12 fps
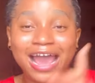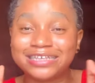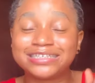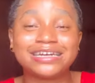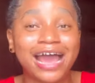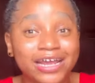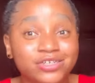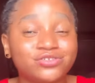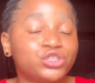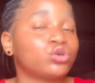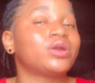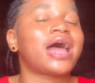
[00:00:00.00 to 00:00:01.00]
I said
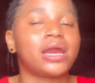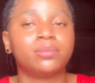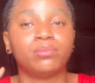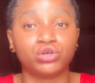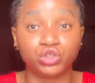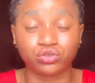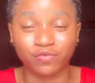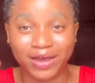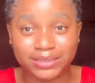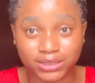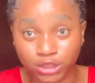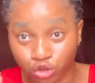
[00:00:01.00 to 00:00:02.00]
hydration and
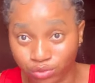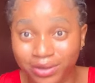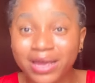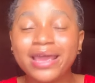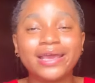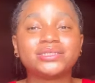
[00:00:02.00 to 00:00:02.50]
moisturization.